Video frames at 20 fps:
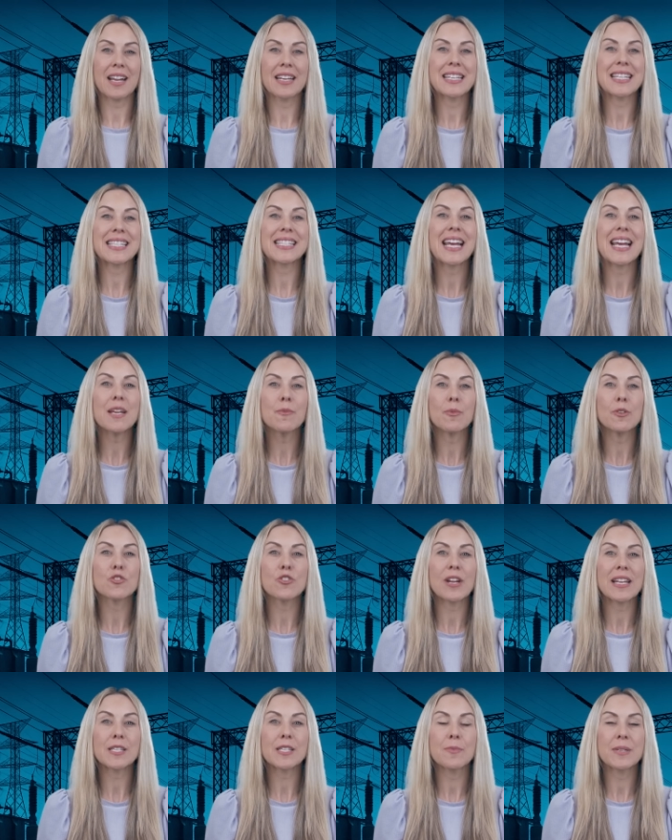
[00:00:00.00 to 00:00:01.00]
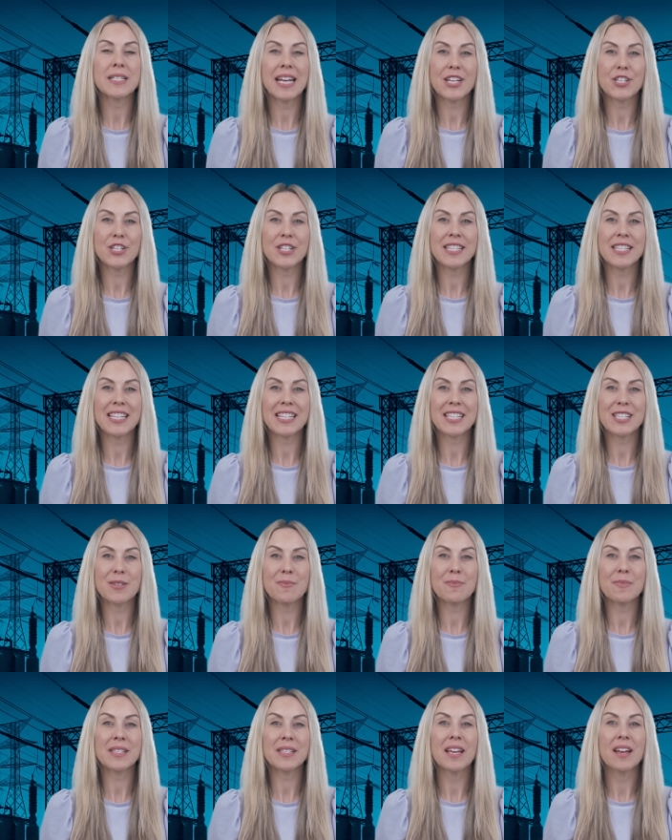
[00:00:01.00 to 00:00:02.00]
can disable transportation
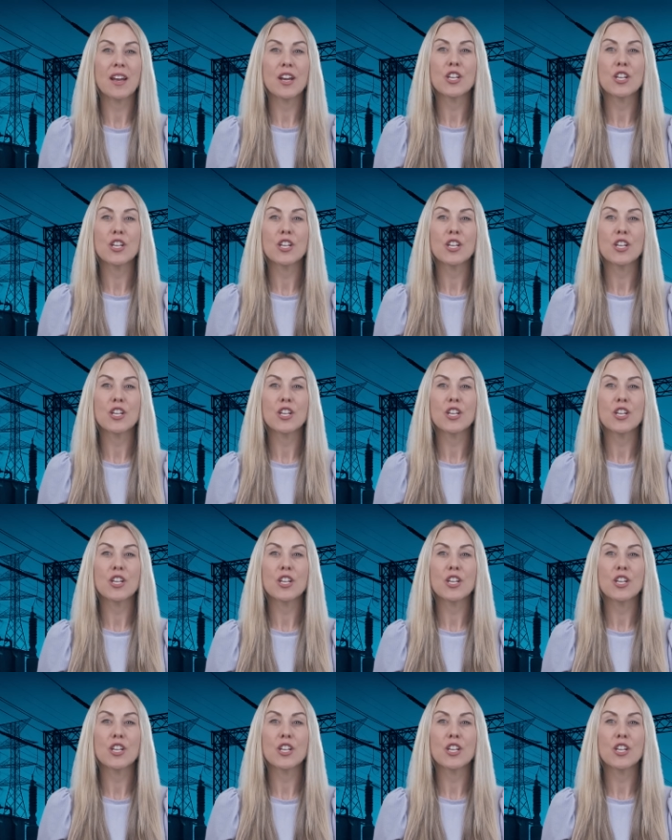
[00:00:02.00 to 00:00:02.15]
systems,